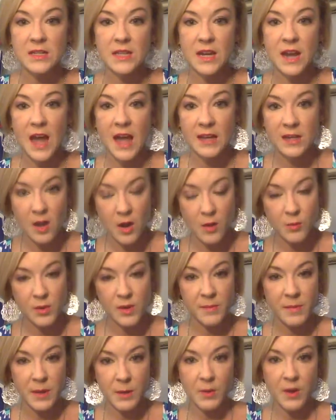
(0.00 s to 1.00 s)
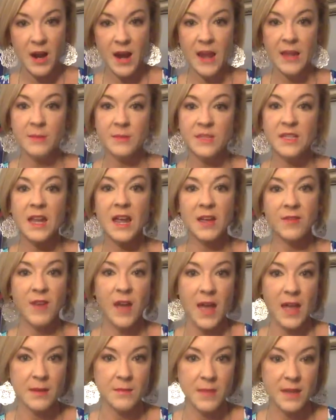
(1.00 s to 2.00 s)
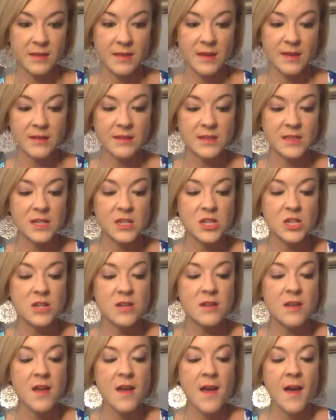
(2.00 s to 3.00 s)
that I know I wouldn't be where I am today if I hadn't made that decision.